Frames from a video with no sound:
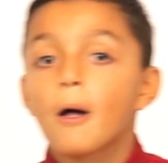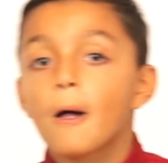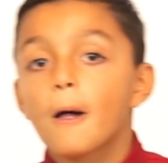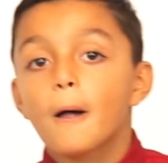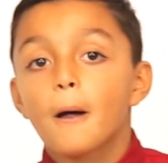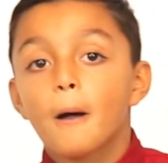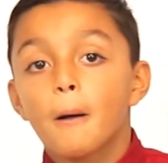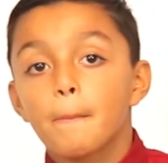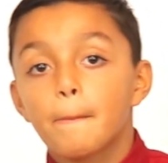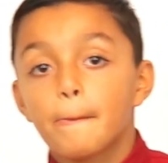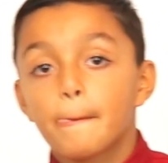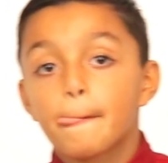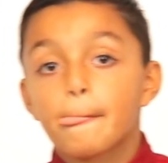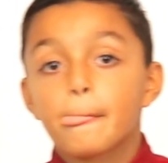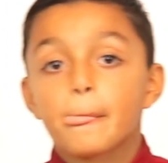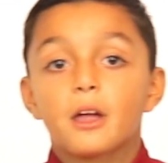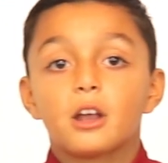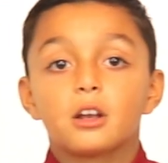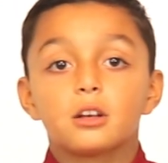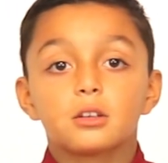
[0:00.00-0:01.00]
um,
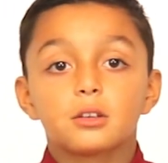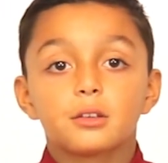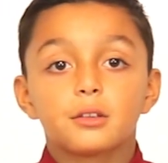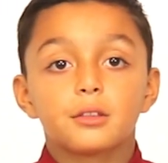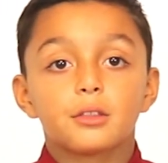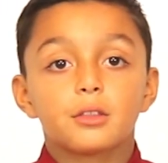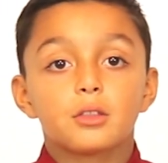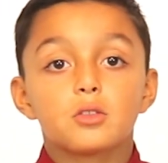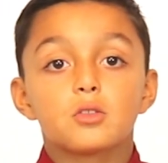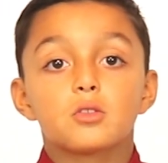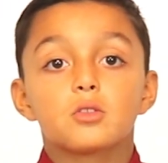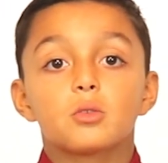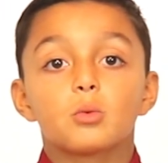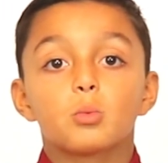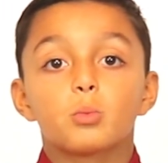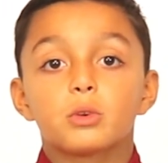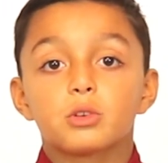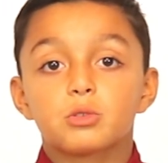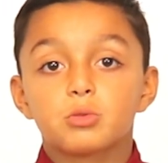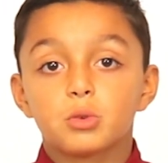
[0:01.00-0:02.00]

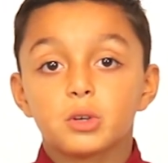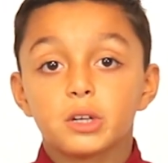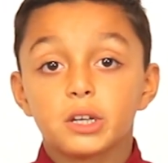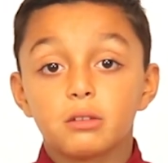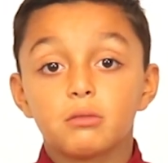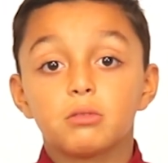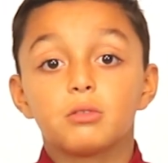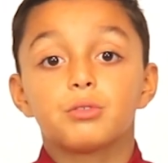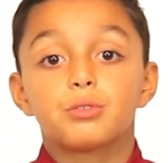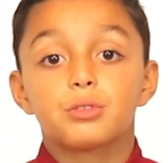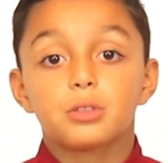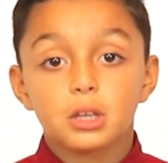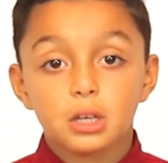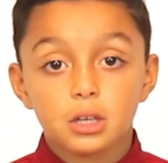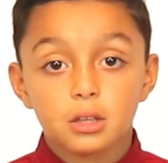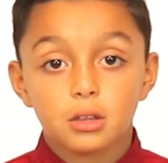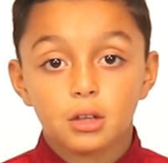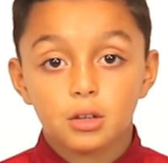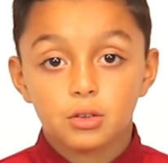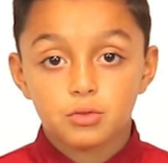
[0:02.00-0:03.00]
which will equal
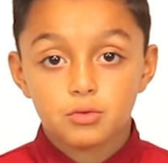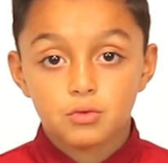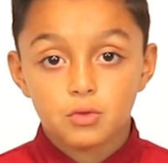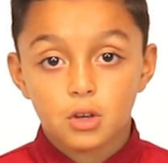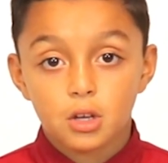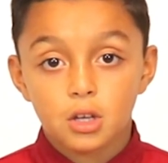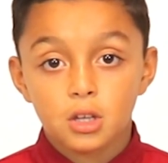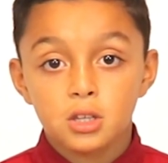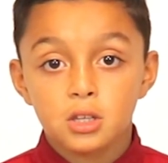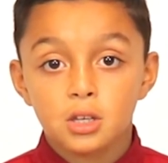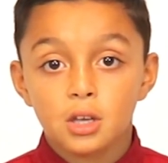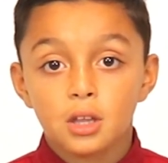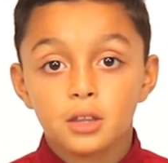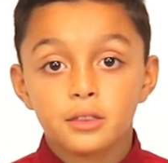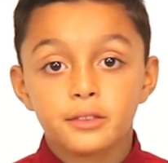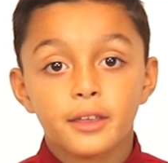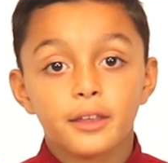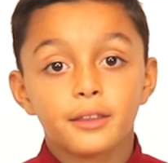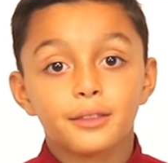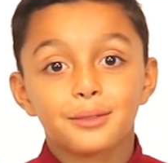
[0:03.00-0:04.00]
600.
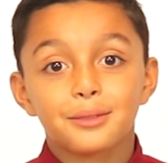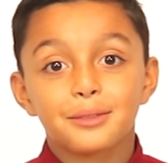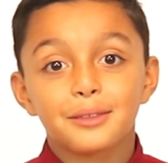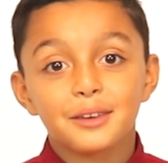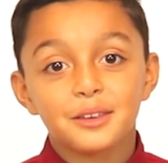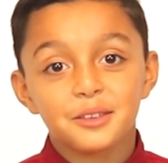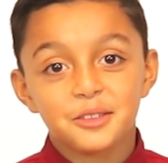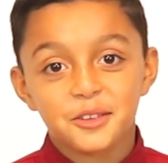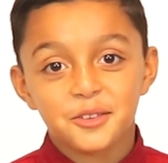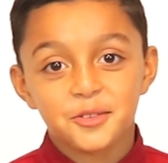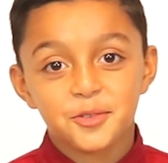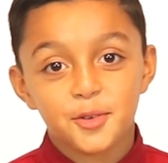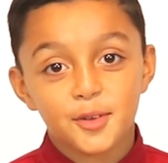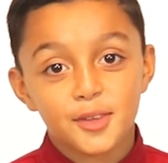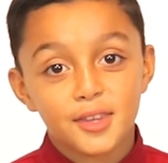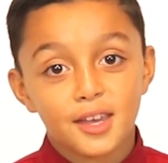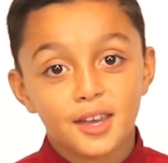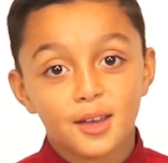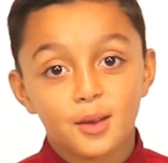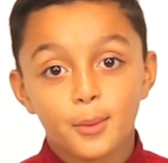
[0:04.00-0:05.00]
And then
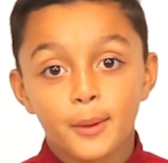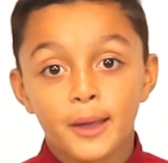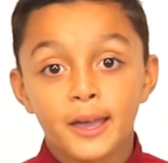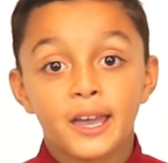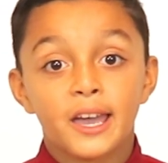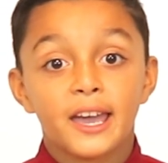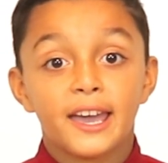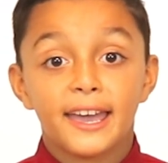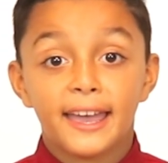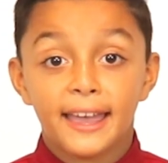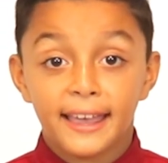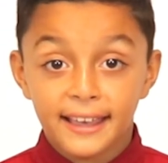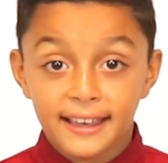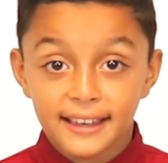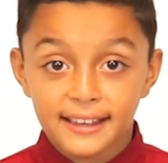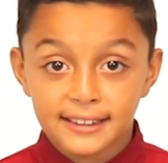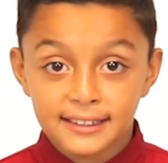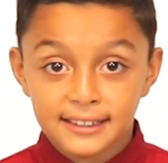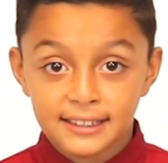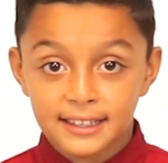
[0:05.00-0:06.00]
600 take away
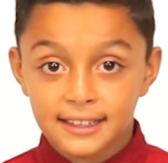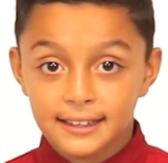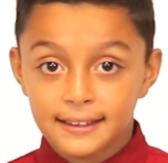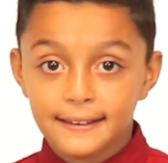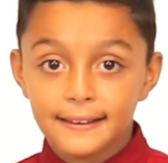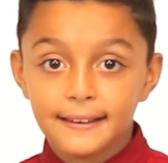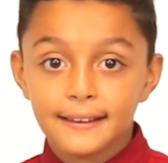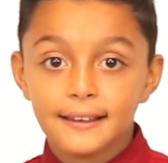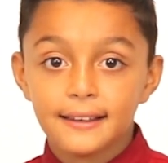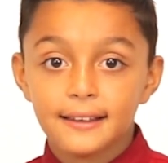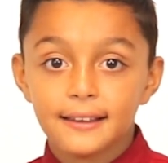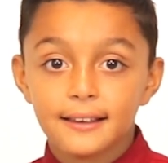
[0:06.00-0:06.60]
80